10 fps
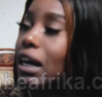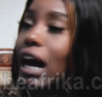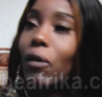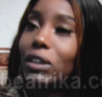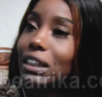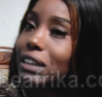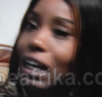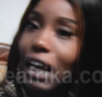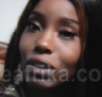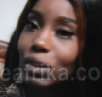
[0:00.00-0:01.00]
I wasn't
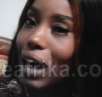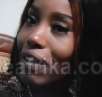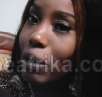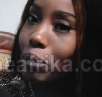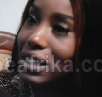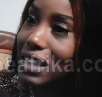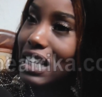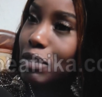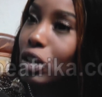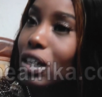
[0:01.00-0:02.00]
allowed to have a
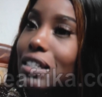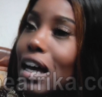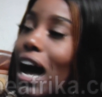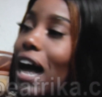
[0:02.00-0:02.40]
business because